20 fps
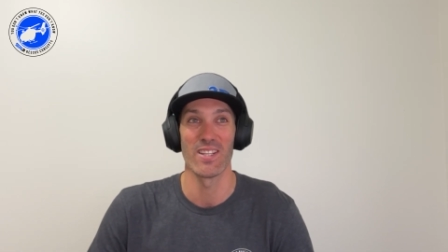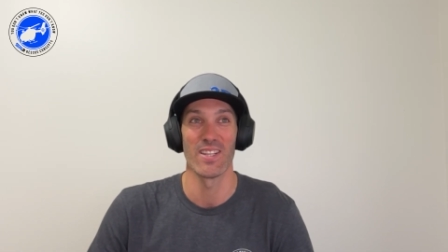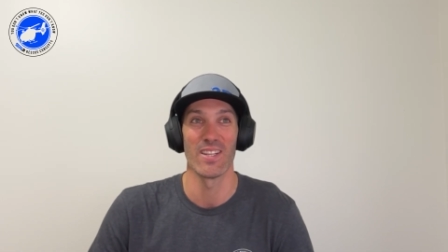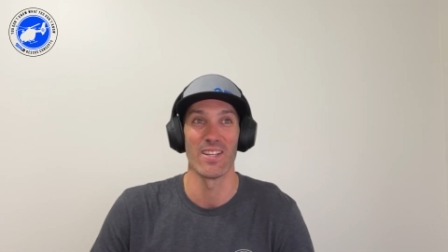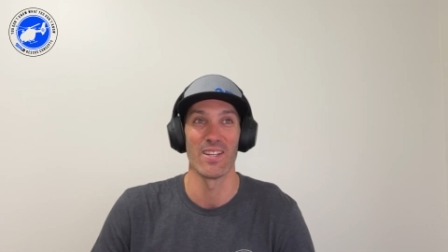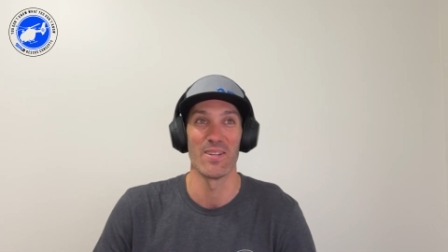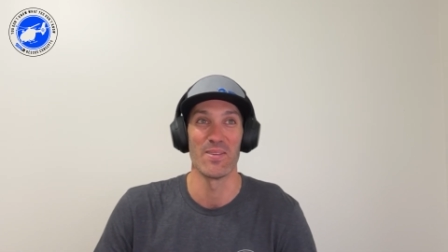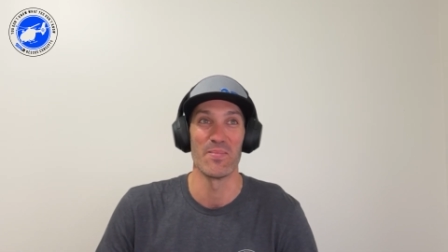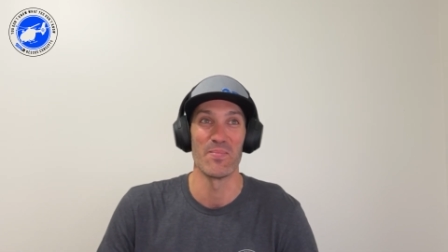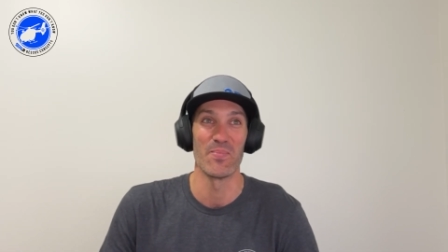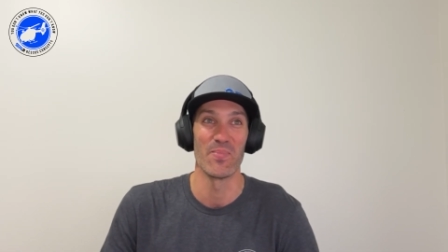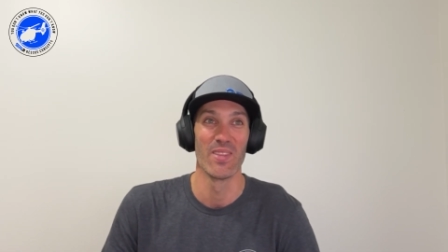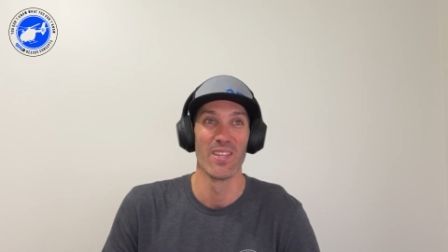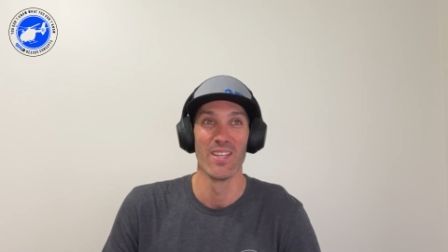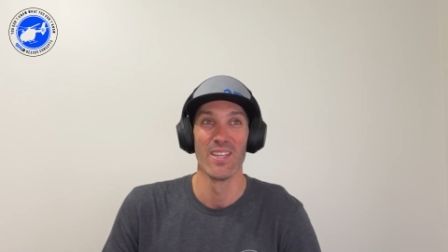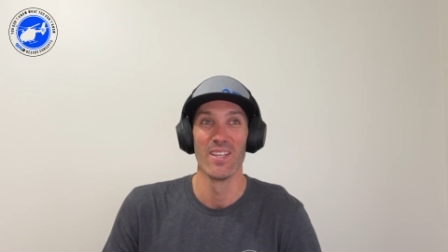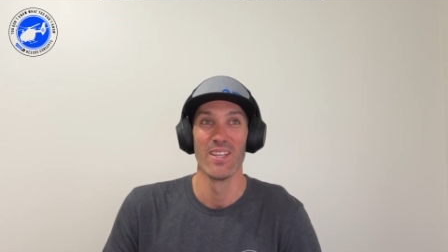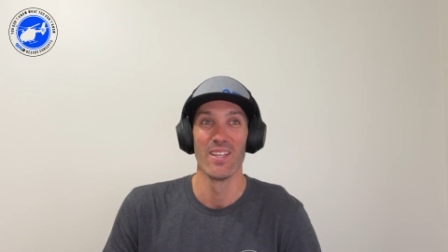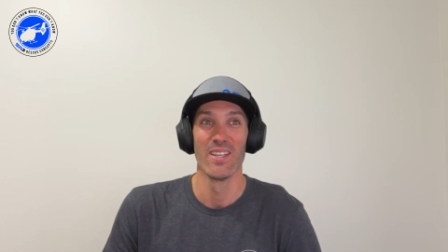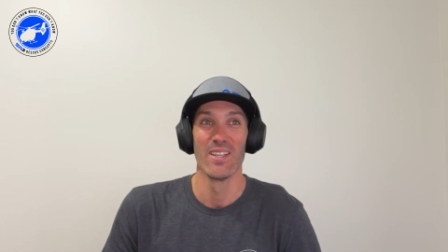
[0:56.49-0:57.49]

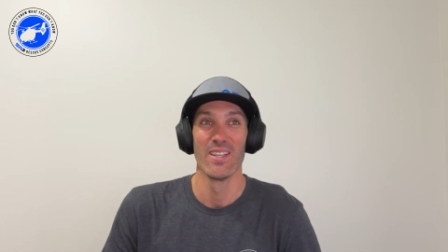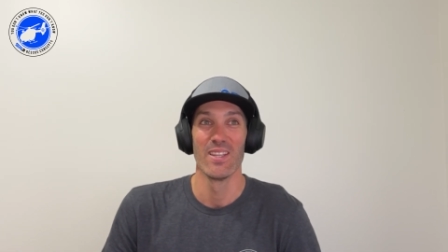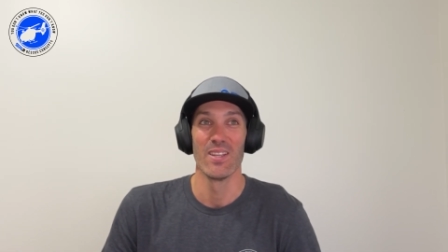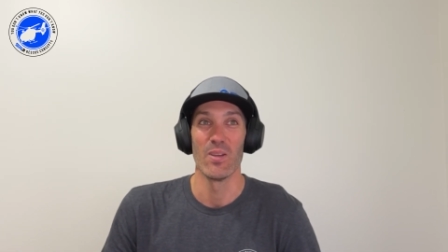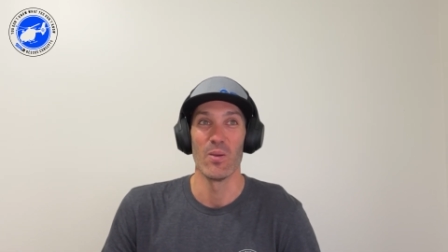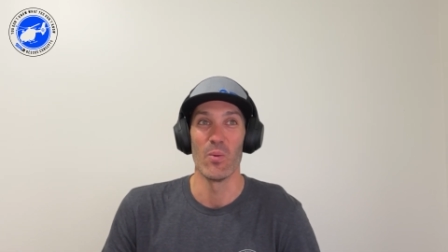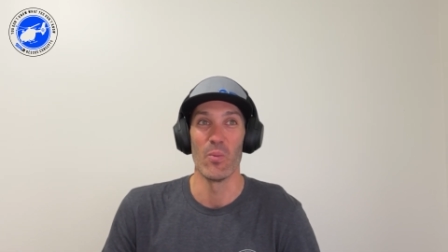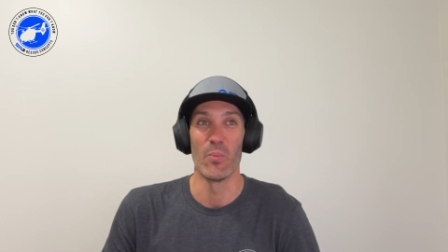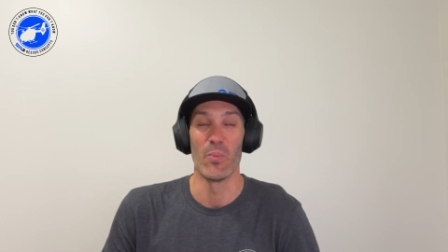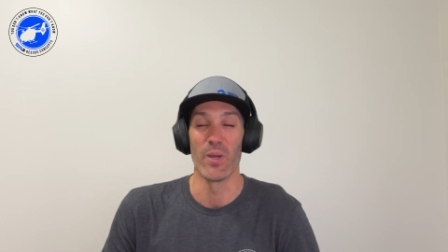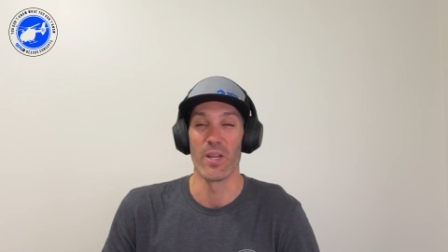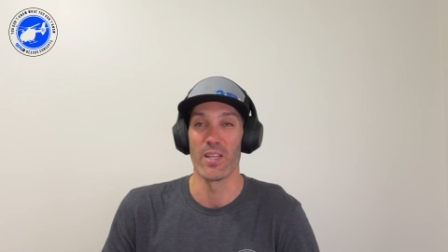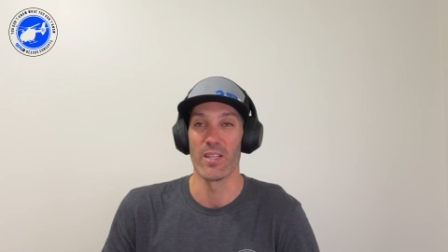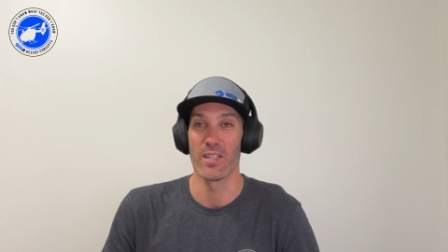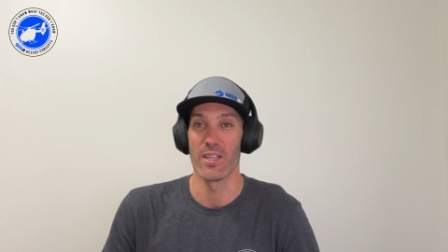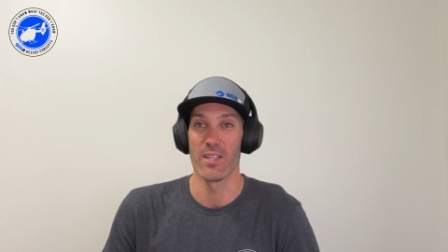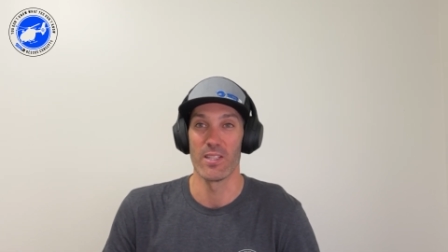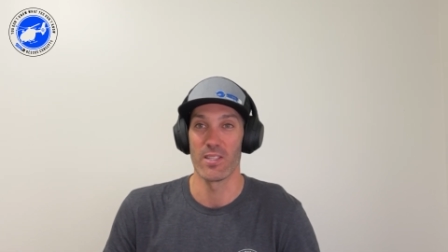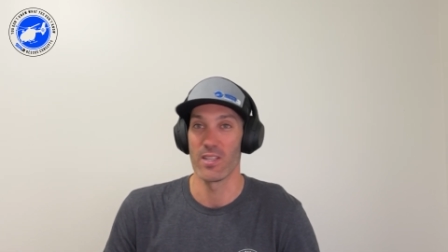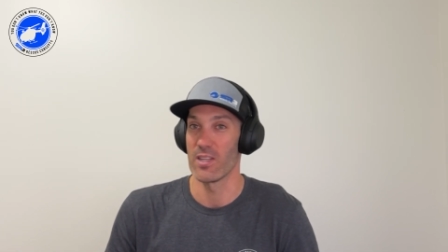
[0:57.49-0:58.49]
But
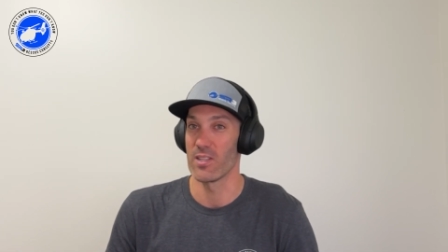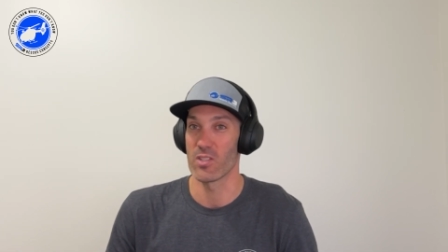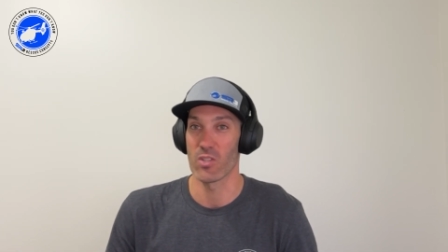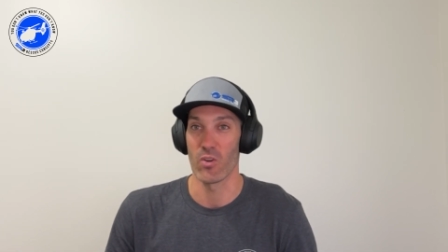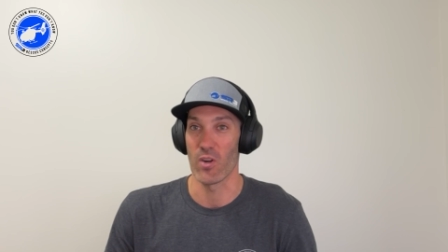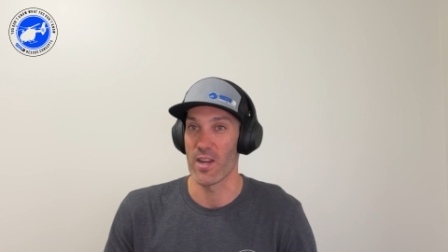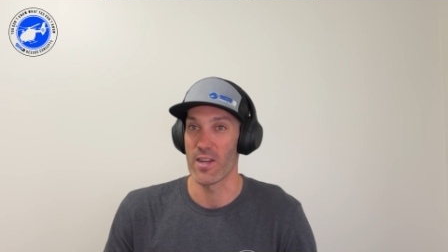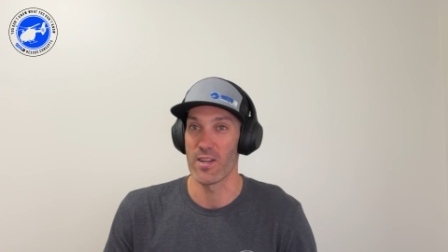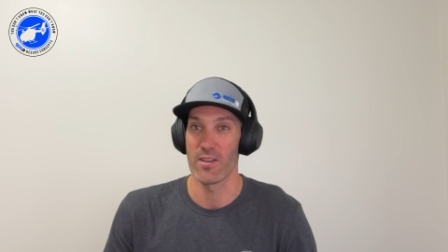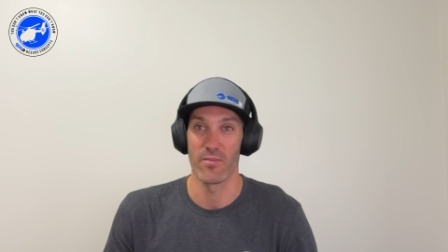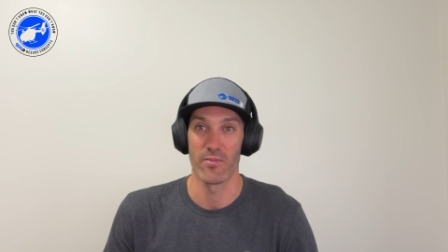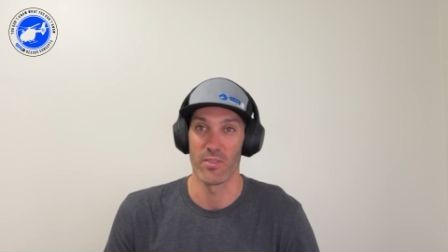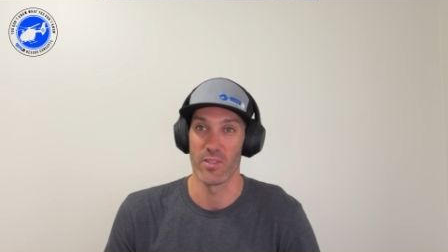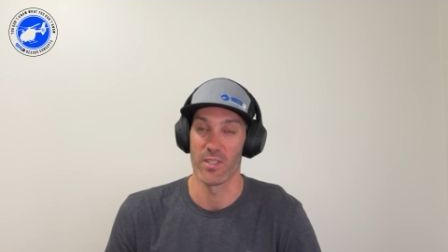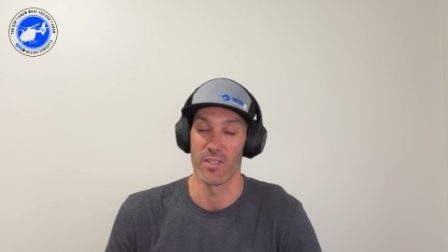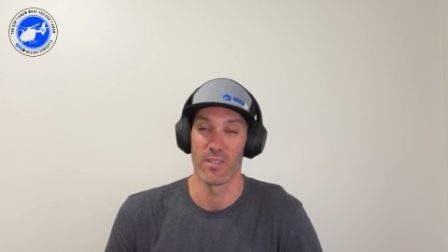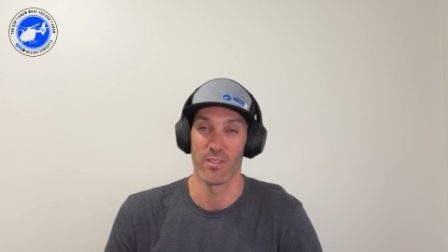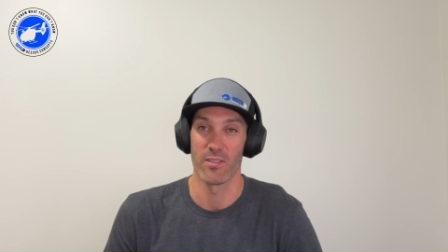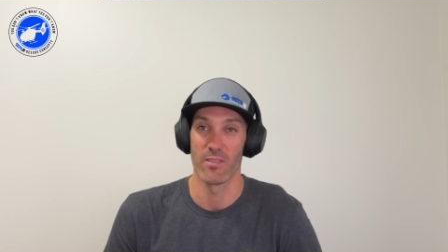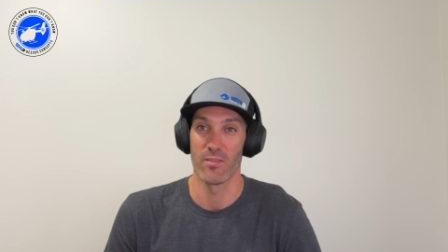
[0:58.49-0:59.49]
it's great
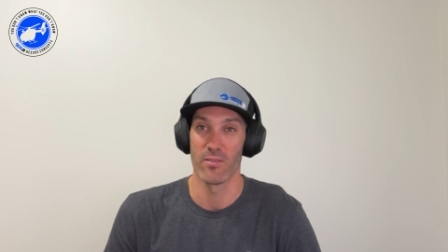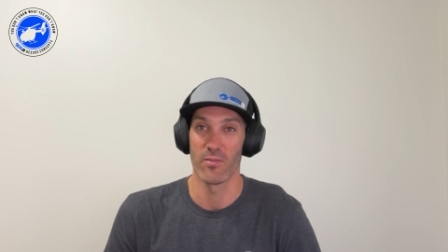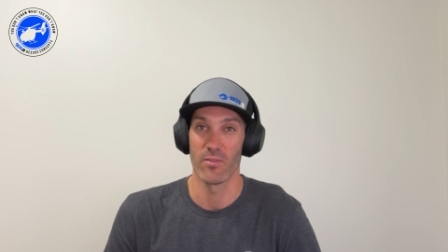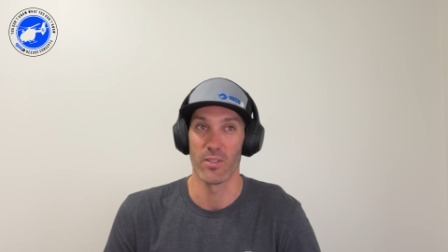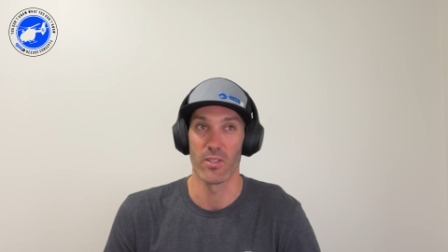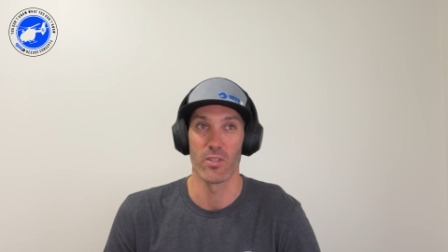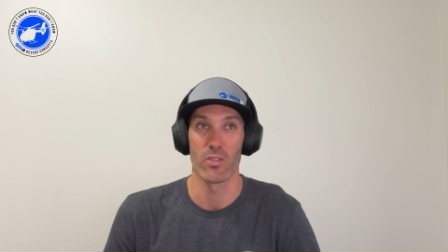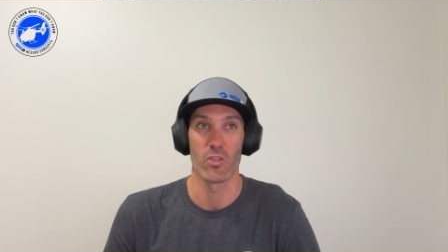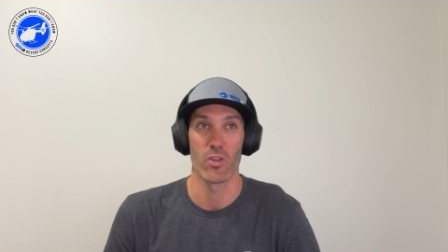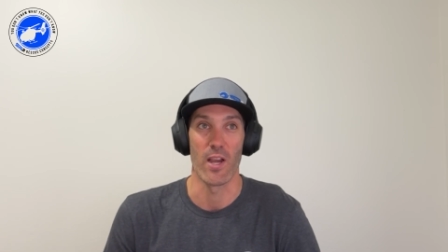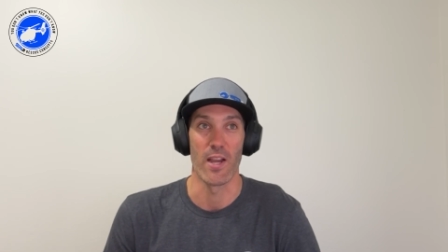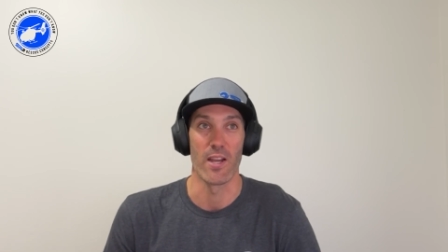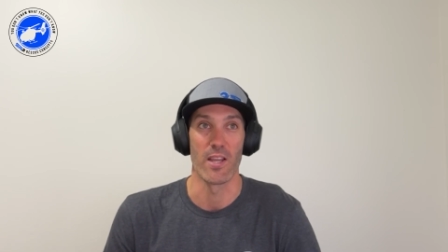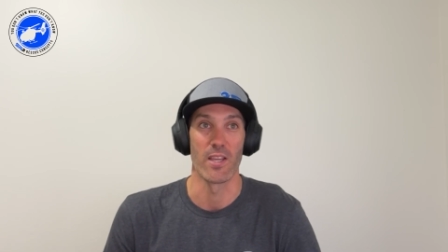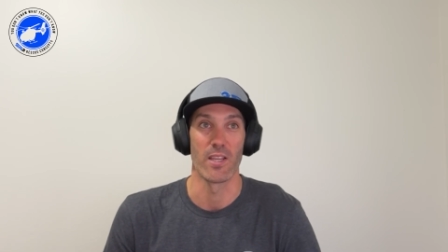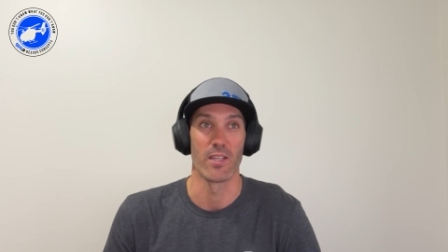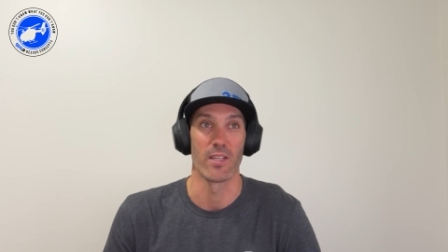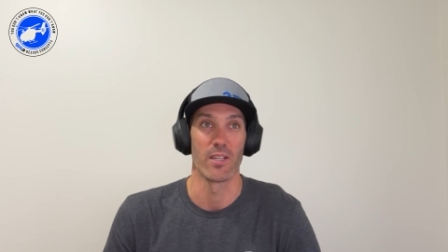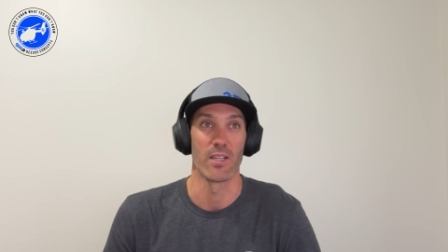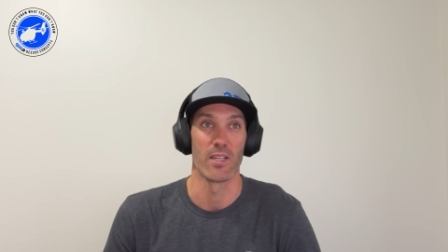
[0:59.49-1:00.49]
for
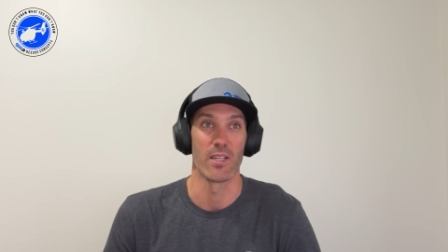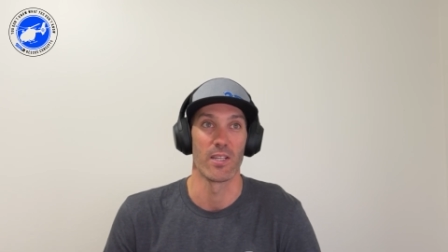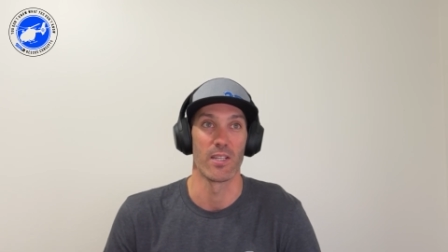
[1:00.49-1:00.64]
training and